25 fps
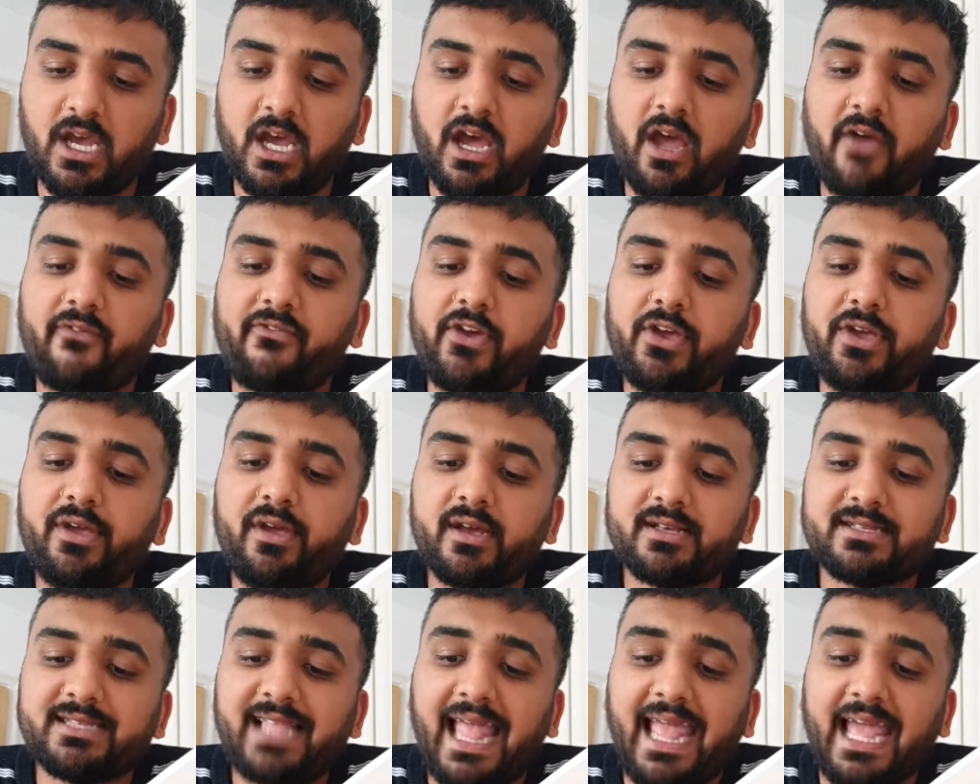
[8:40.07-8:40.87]
A few
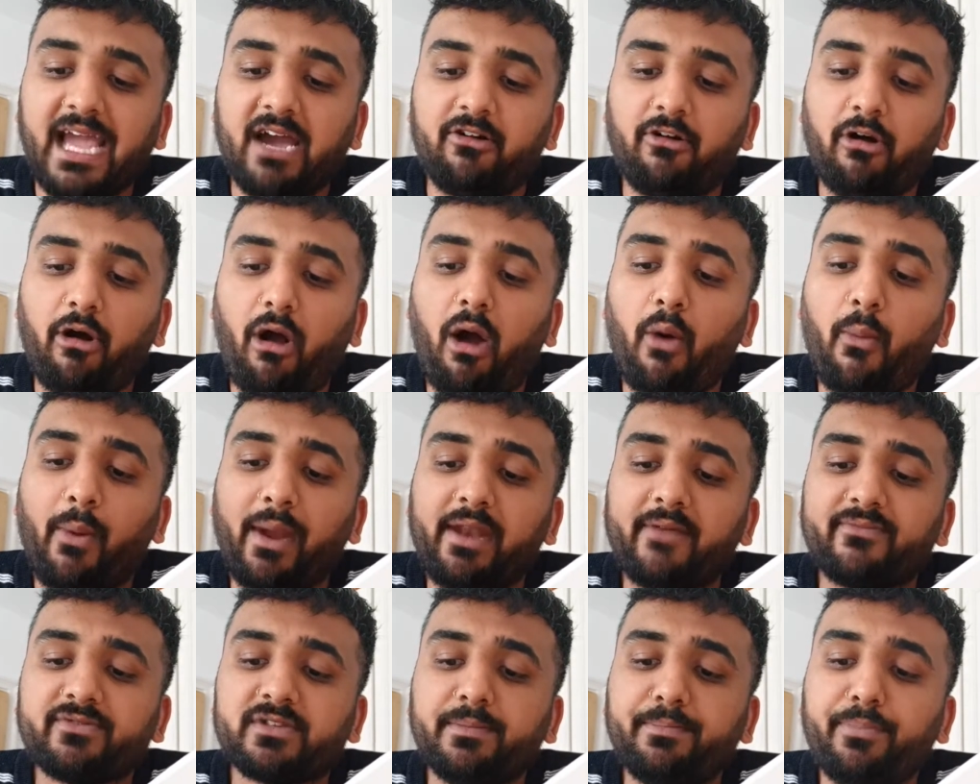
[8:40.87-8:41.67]
years later, I went
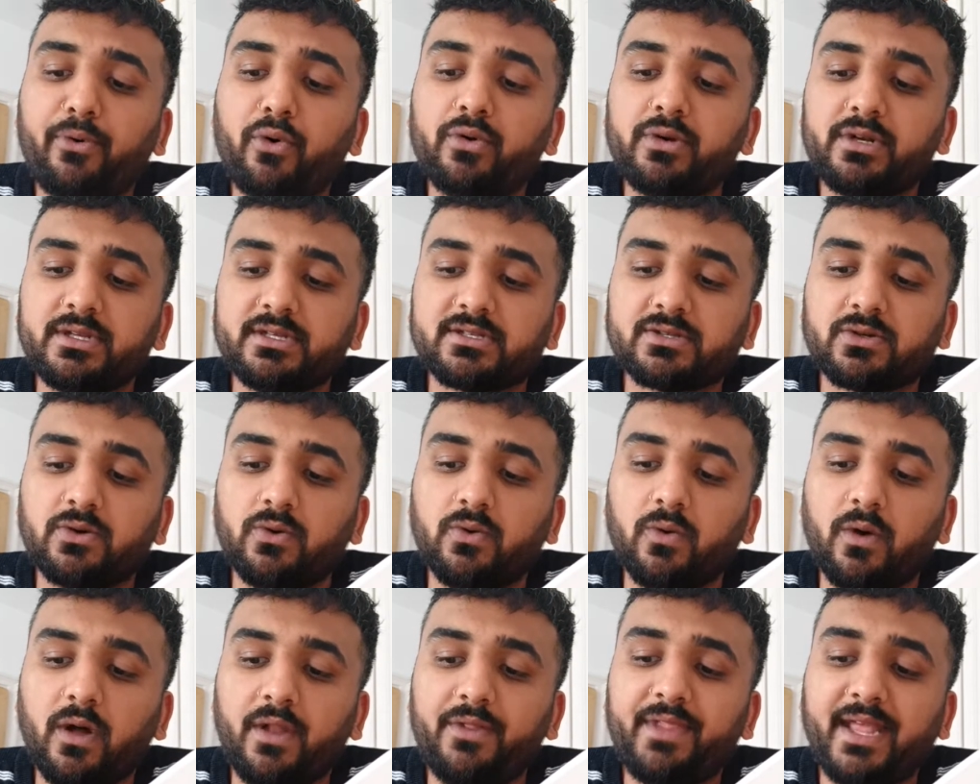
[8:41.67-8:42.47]
off to boarding
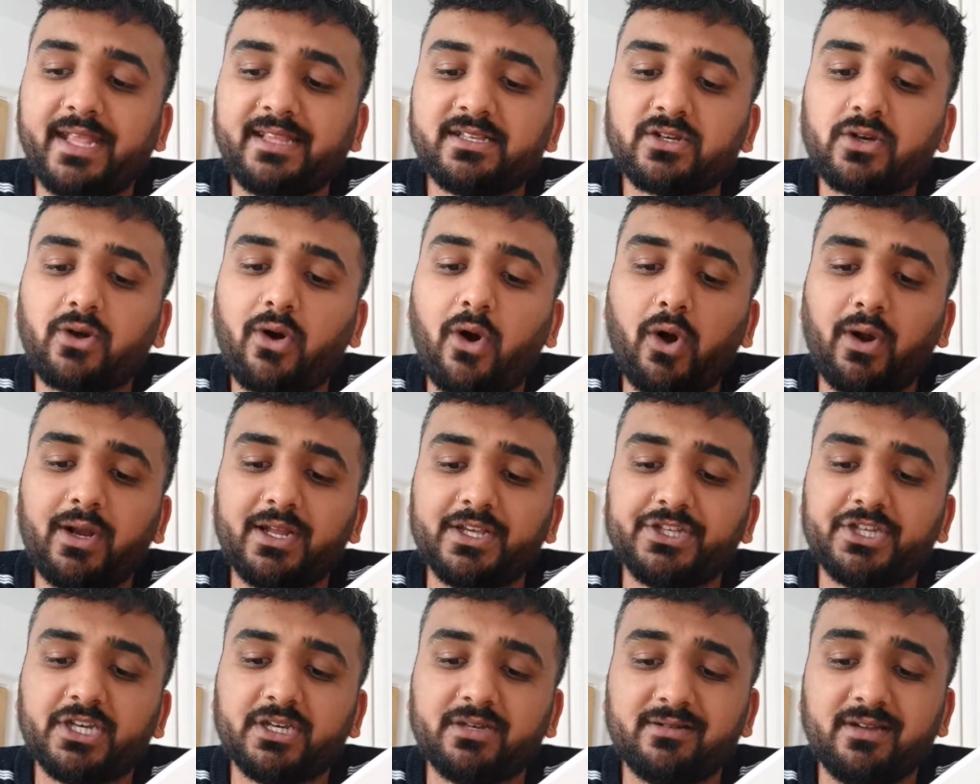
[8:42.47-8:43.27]
school and then to
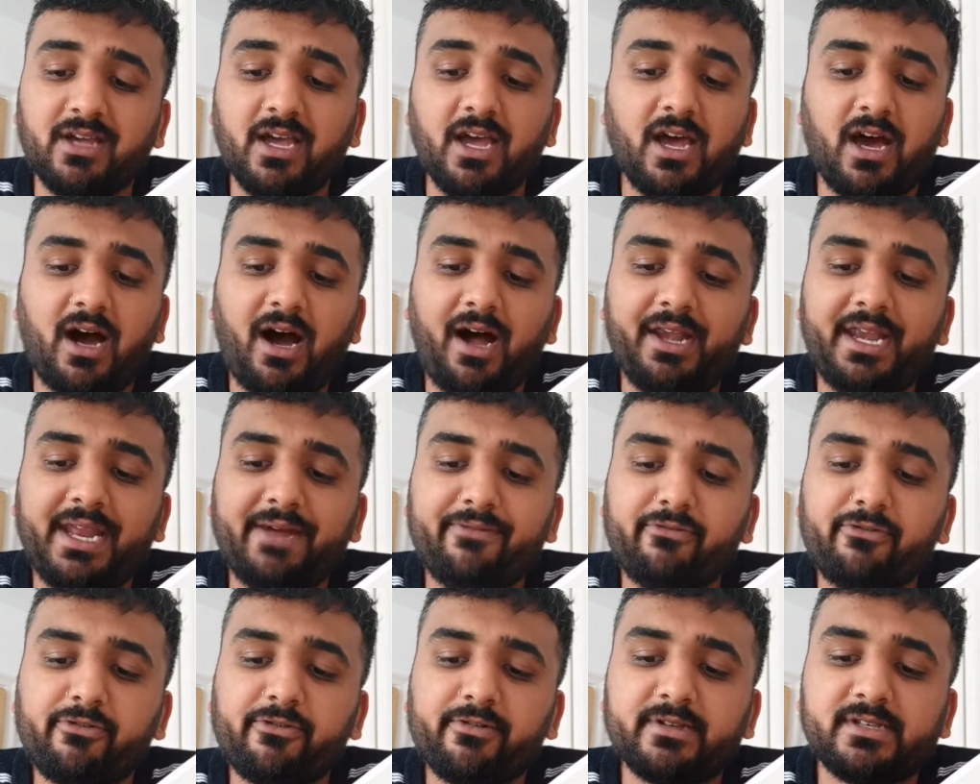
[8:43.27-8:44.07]
college. I
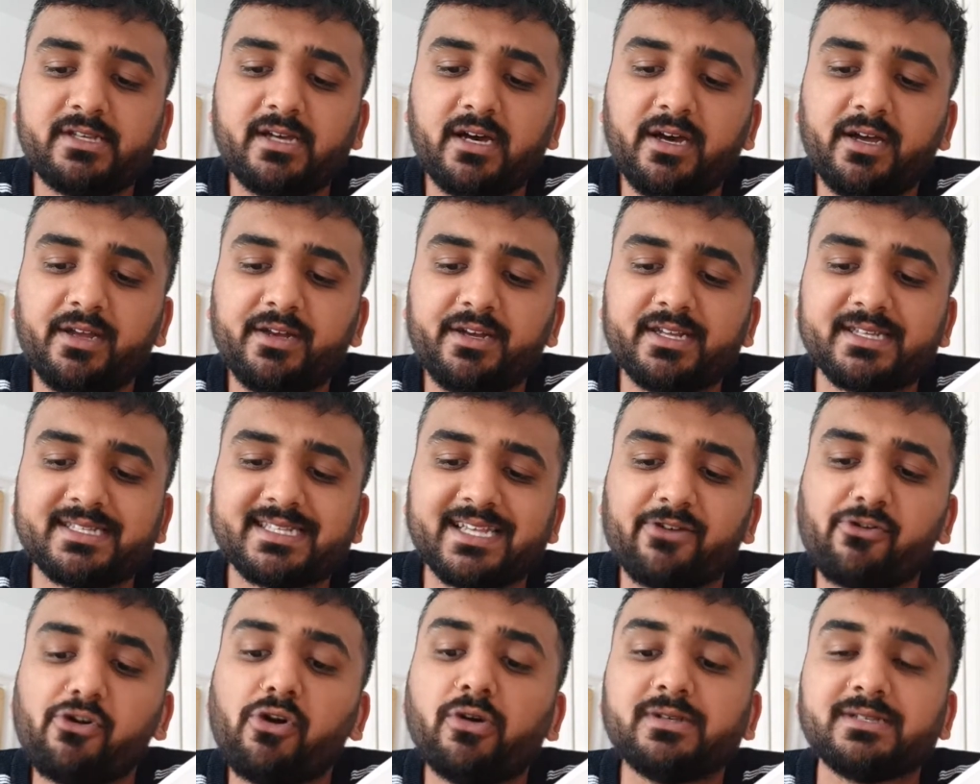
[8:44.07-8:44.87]
never returned to
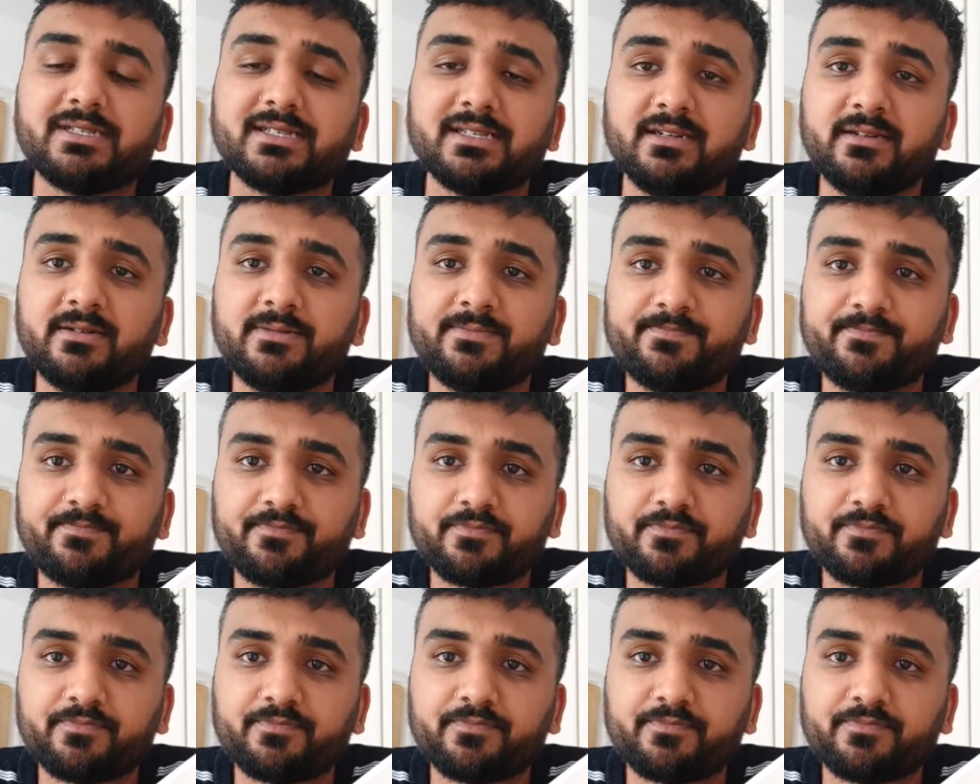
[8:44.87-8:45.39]
Sarosta.